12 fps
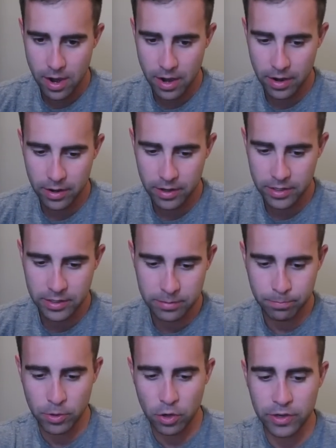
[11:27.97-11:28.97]
Uh,
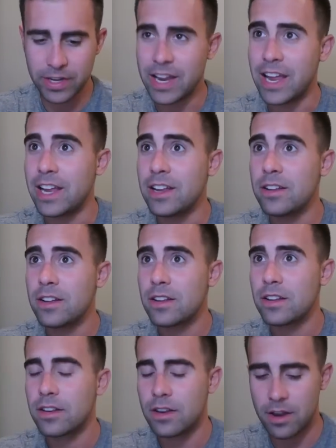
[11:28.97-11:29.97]
Bernard King.
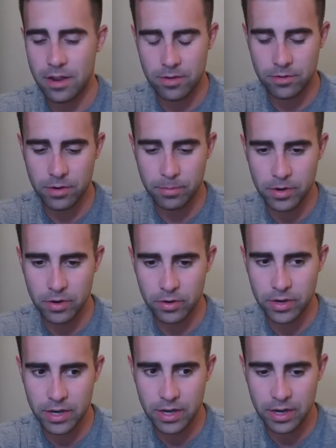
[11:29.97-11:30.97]
No, no
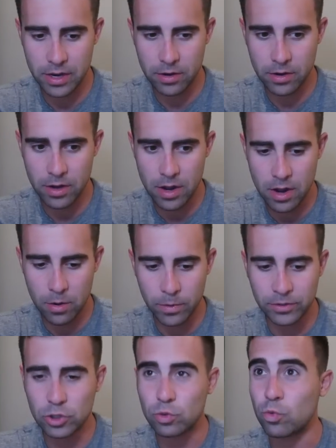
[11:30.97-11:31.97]
Bernard King. Uh,
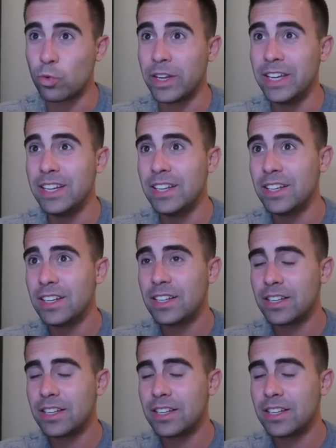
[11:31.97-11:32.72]
Willis Reed.